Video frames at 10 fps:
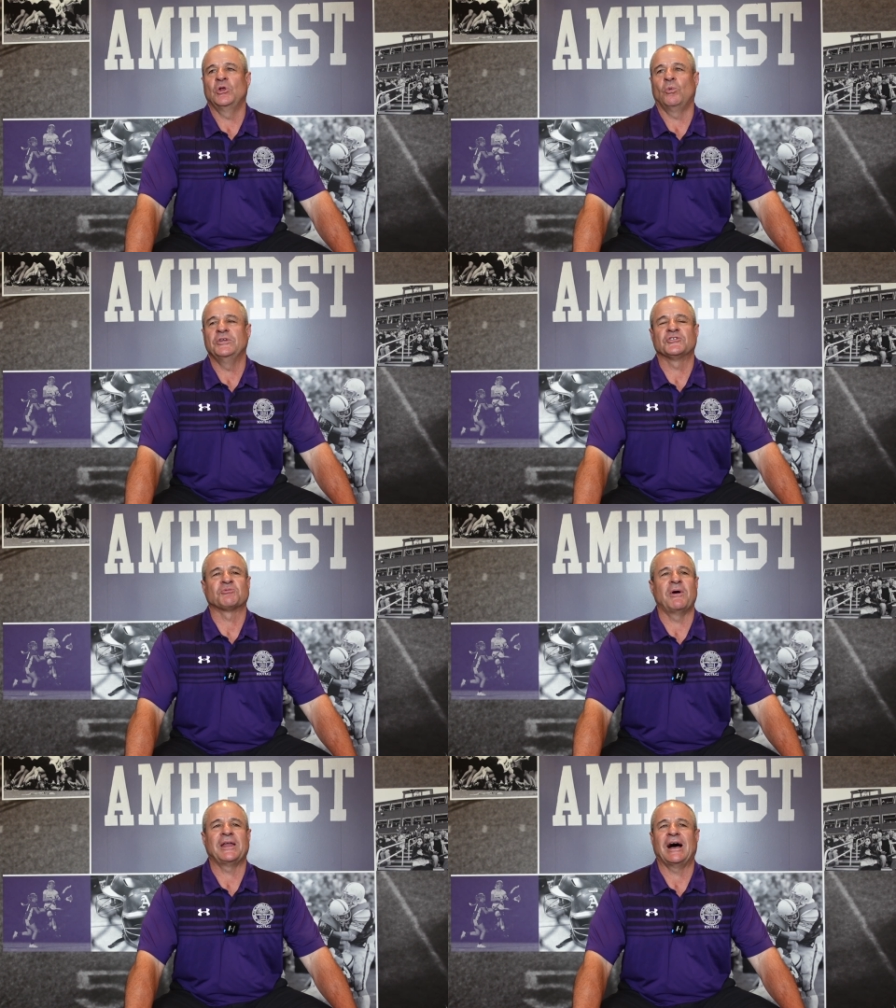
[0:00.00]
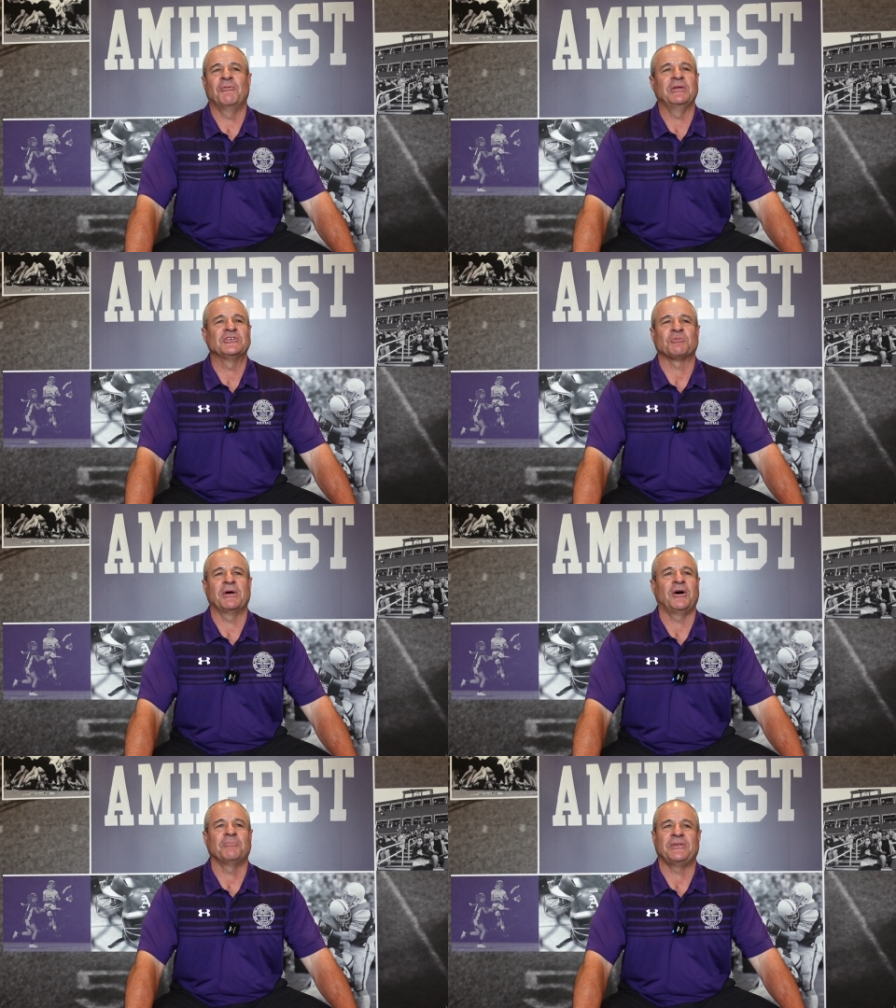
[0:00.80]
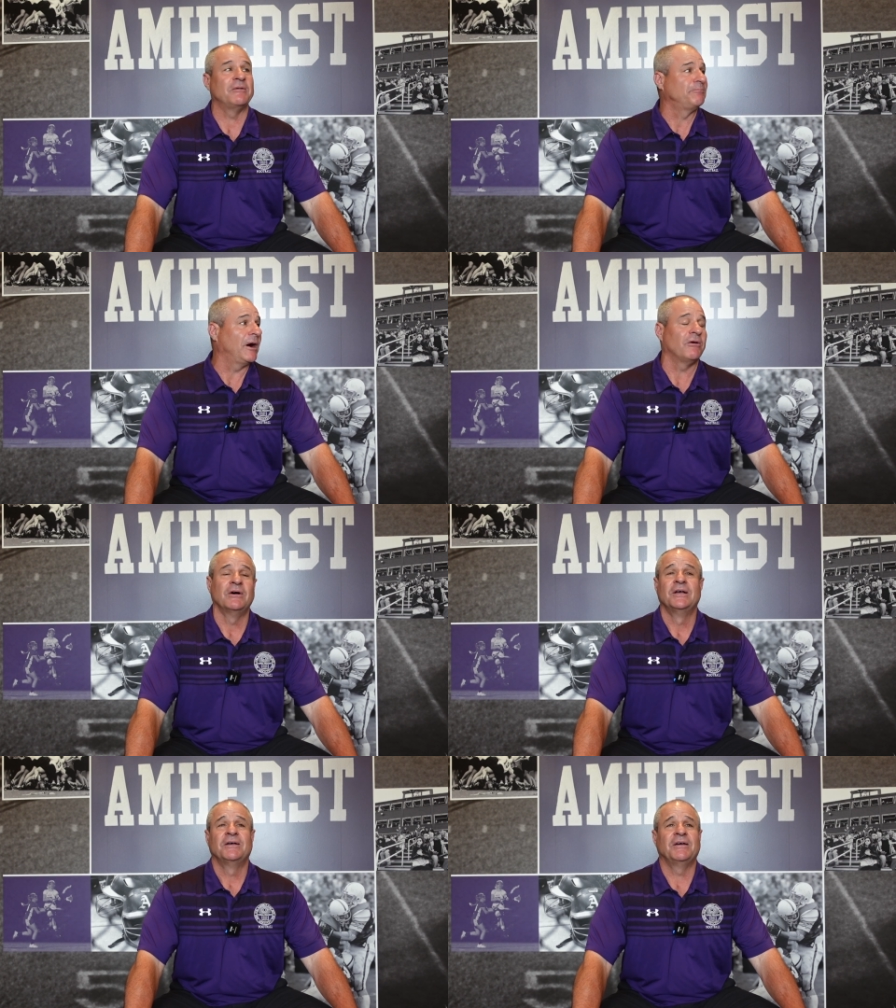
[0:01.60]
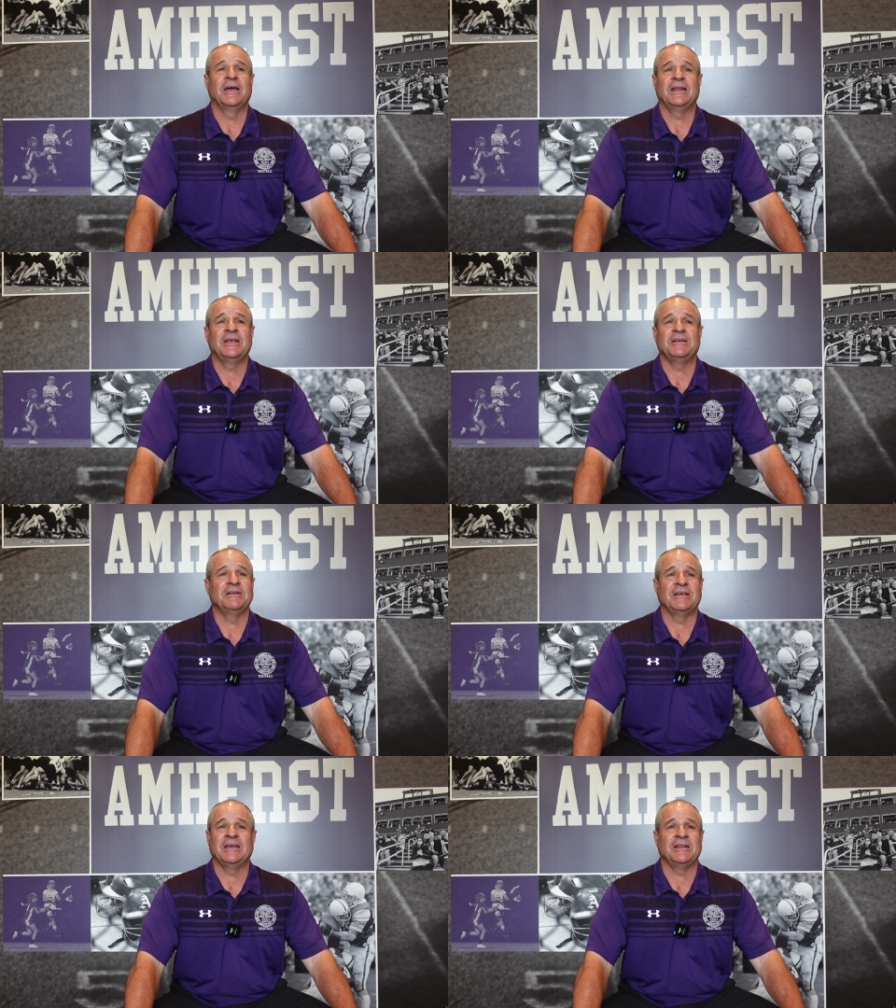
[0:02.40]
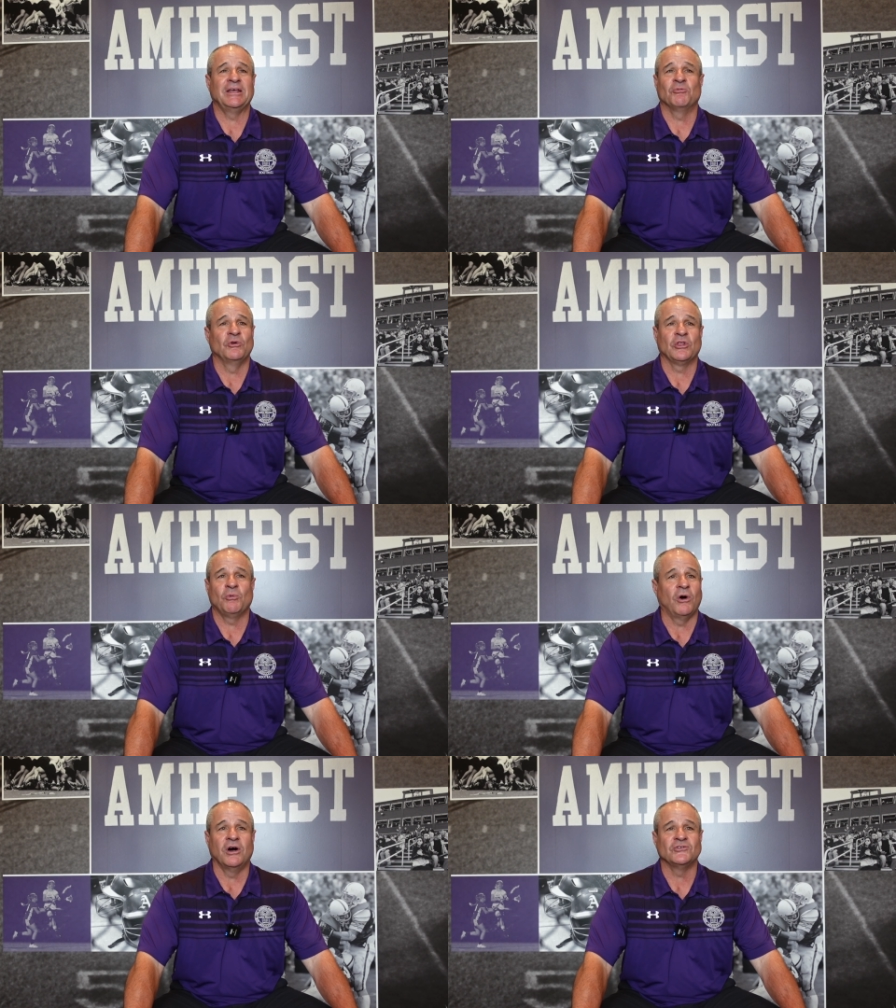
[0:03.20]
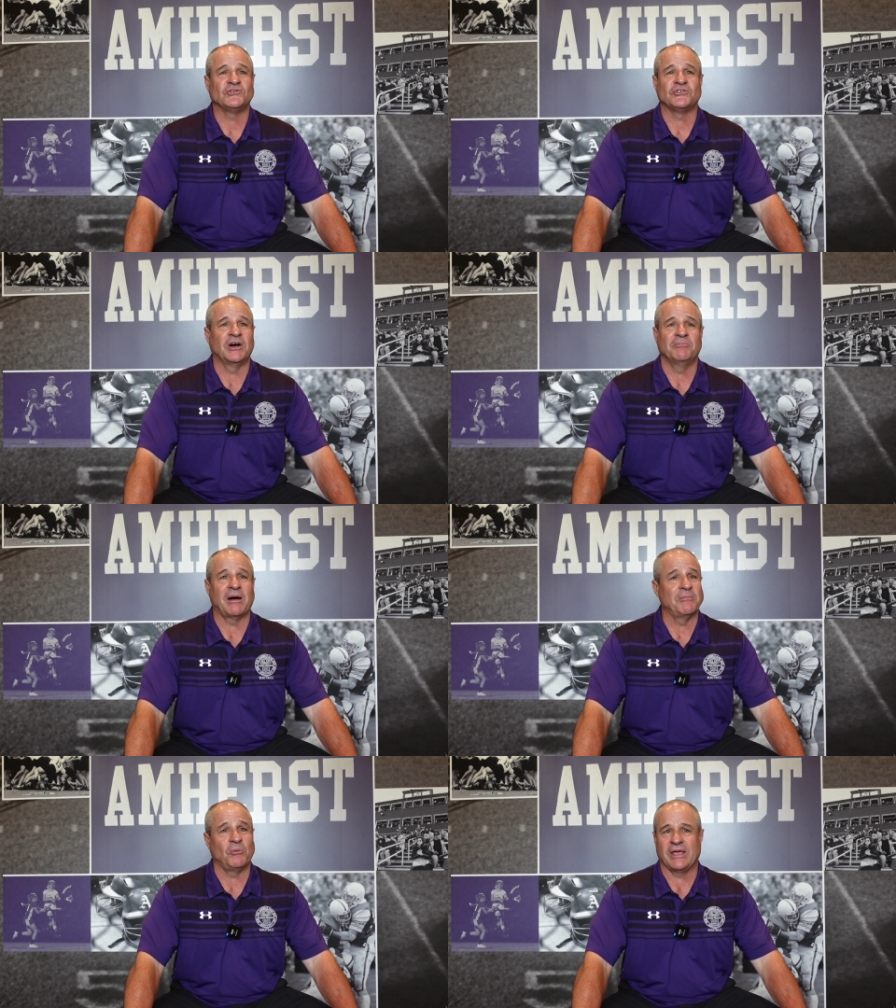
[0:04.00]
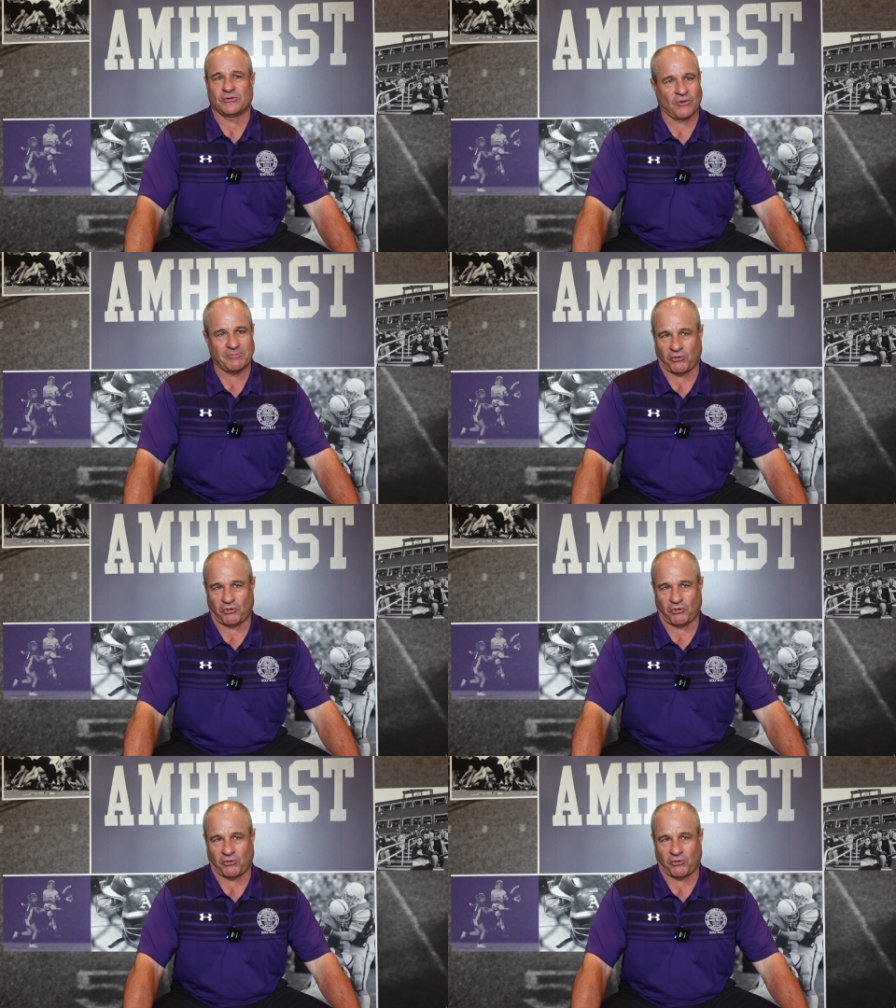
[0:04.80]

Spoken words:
We just went up tempo, and it really was. We had great